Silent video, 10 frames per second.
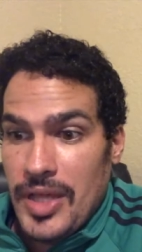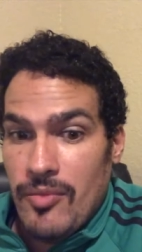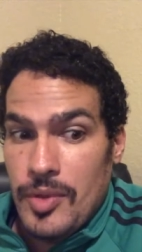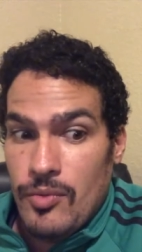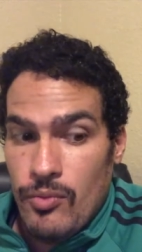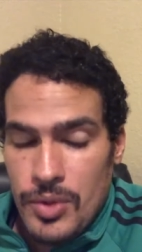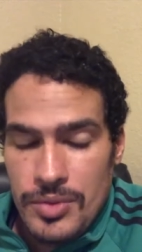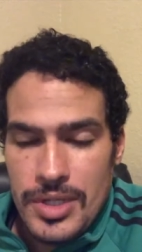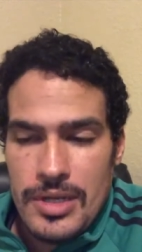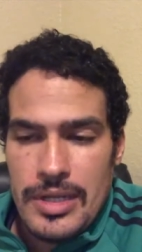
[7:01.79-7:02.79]
have been
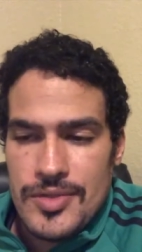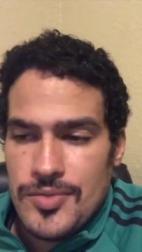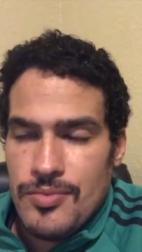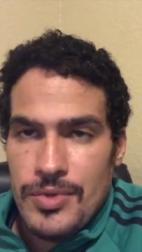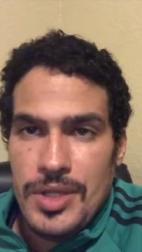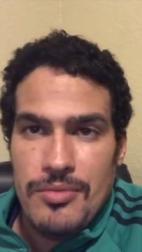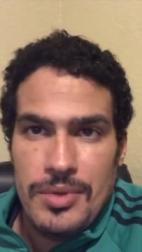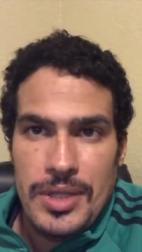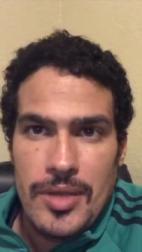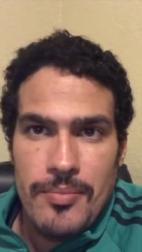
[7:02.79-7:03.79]
wounded. It's really,
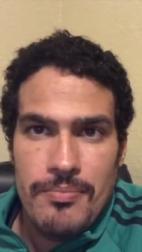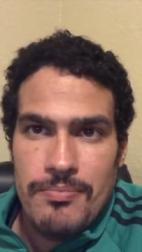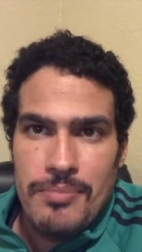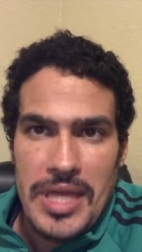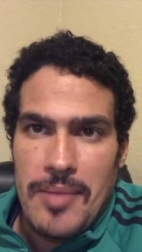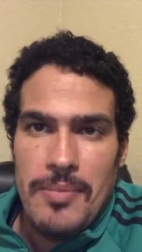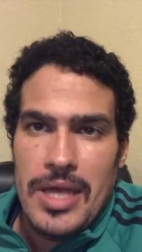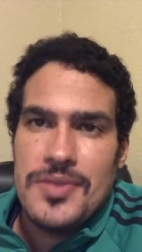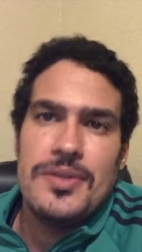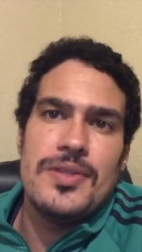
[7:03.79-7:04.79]
really a big
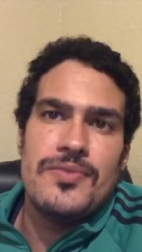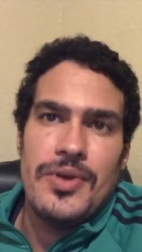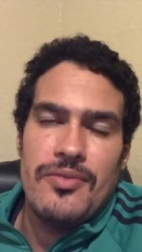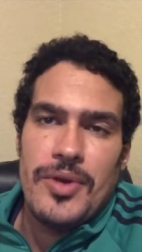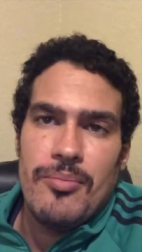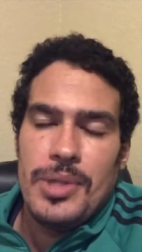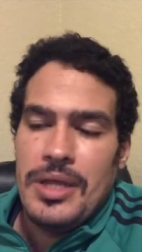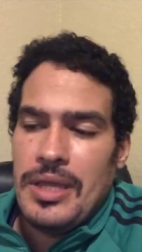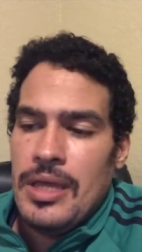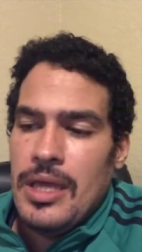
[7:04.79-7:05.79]
mess, and it's very, very
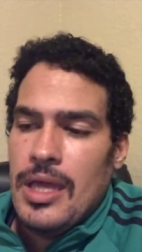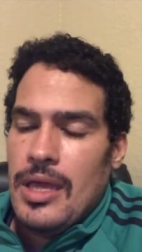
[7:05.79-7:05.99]
bloody.